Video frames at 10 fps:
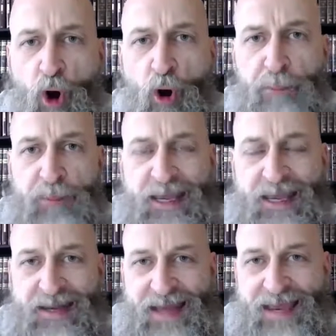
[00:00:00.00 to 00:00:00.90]
being
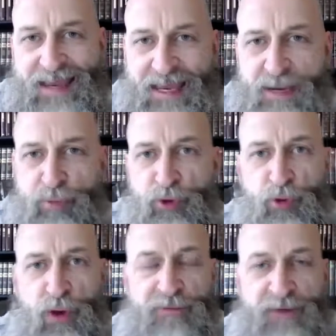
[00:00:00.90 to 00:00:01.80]
a Hebrew of
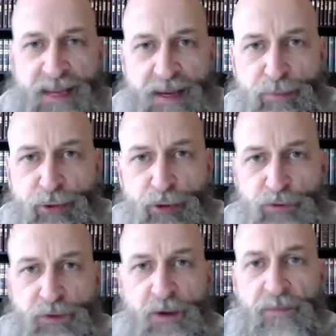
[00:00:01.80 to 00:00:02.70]
Hebrews,
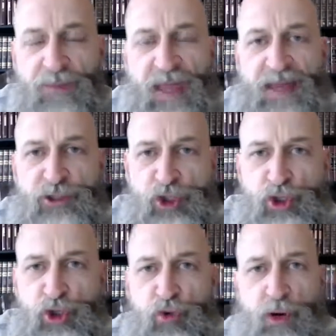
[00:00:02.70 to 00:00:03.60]
a
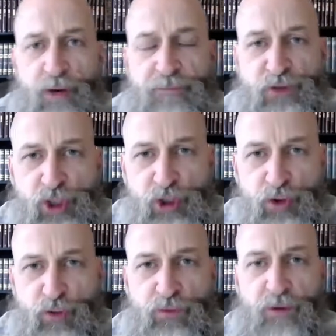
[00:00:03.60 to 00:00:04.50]
Jew of Jews,
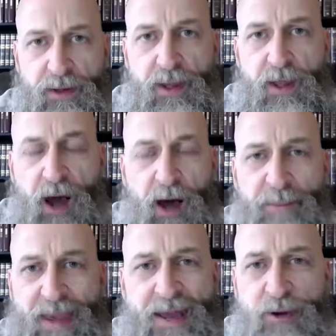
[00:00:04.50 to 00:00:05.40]
a man
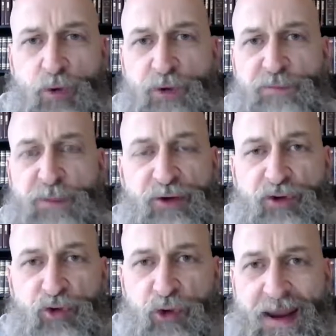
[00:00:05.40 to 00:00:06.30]
who has been
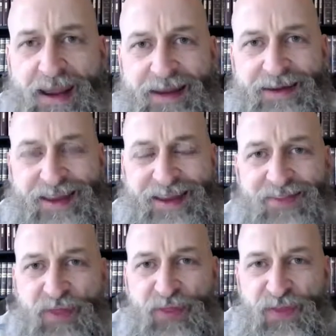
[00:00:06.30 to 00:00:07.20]
trained in the
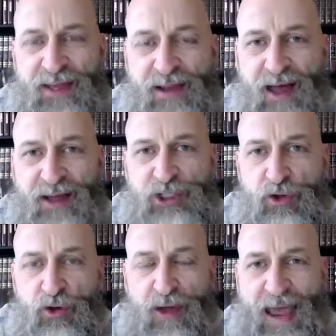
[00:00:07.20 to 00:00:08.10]
theological
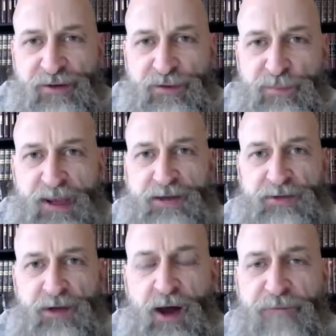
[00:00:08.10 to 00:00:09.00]
aspects
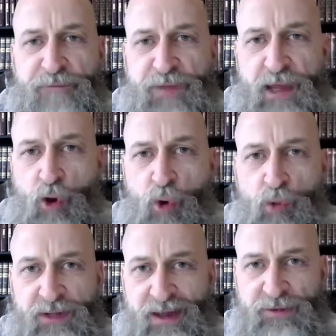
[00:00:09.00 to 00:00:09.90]
of the Old
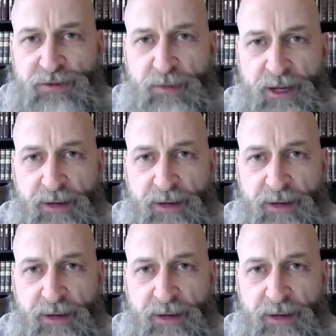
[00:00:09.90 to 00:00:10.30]
Testament,